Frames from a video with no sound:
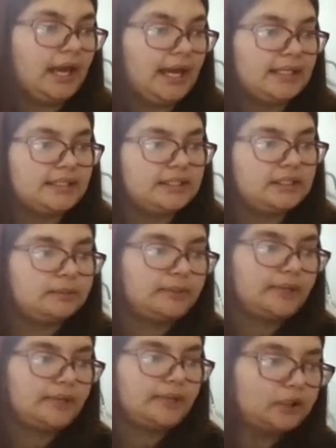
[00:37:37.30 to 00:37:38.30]
I've seen the
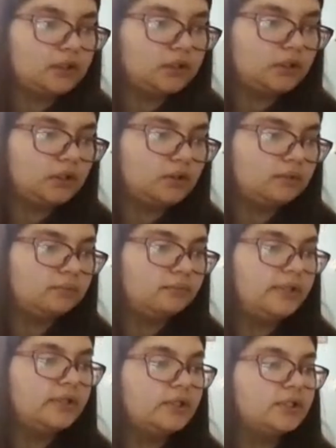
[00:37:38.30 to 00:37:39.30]
bear.
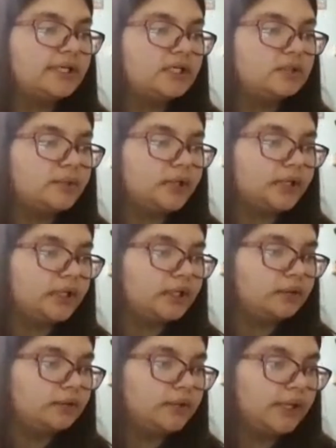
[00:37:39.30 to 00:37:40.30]
It looks actually pretty
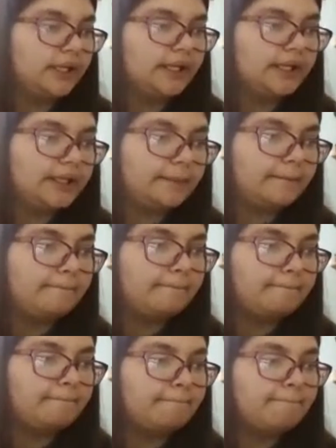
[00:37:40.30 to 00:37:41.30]
cute. I like it.
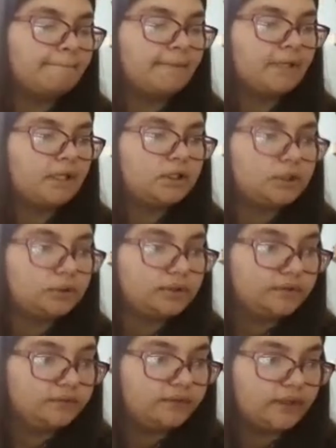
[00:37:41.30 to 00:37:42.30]
You
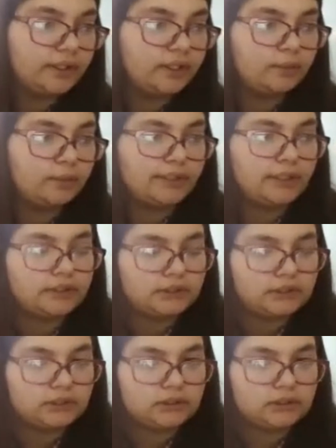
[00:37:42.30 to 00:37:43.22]
did very good with it.